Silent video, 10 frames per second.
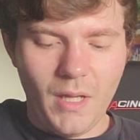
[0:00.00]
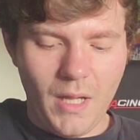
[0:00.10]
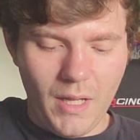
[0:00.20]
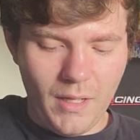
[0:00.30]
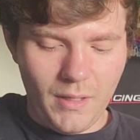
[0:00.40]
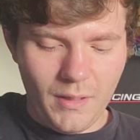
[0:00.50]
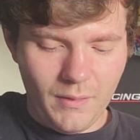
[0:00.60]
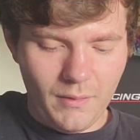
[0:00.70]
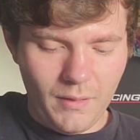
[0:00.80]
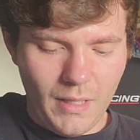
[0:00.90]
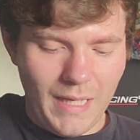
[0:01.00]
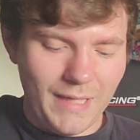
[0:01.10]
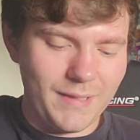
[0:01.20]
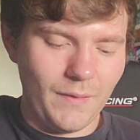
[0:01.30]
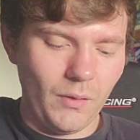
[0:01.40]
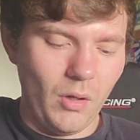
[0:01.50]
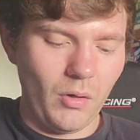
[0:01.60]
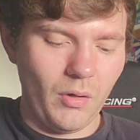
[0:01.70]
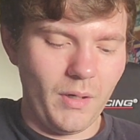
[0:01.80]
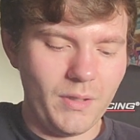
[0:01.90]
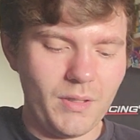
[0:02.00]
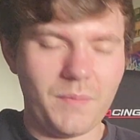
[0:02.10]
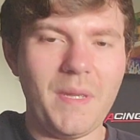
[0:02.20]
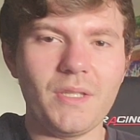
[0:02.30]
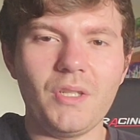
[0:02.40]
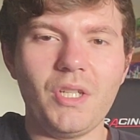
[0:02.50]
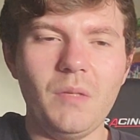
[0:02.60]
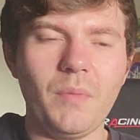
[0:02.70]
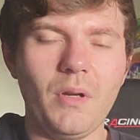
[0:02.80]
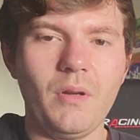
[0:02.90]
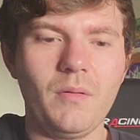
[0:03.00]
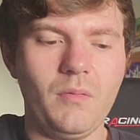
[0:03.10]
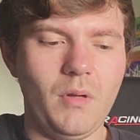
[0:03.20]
I guess in the long run it just makes it cheaper.